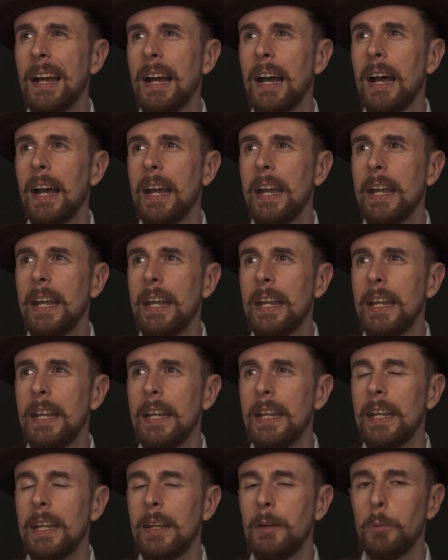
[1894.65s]

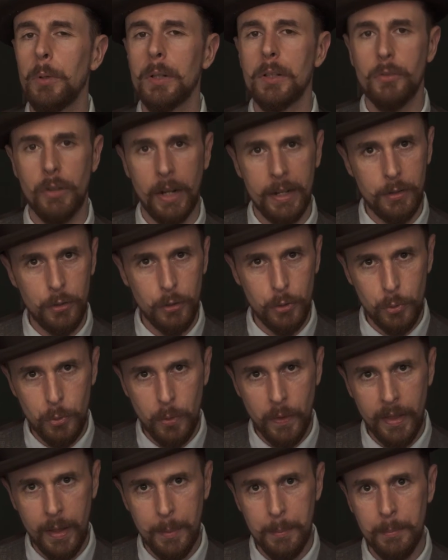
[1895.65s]
I will try to
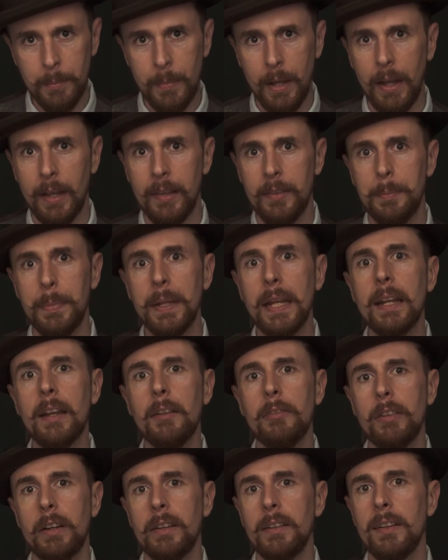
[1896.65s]
do them as beginner
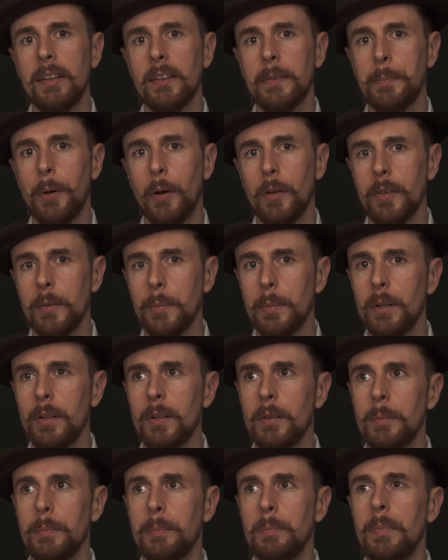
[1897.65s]
friendly as
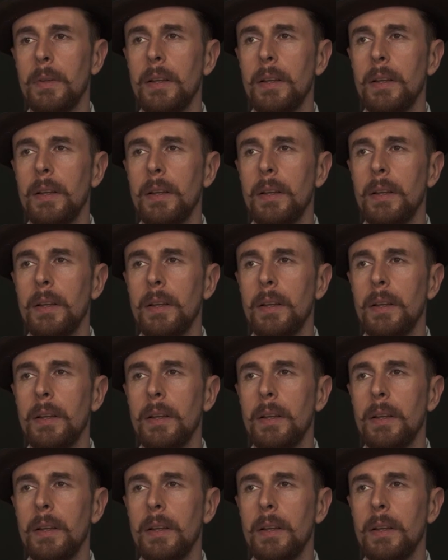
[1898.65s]
possible.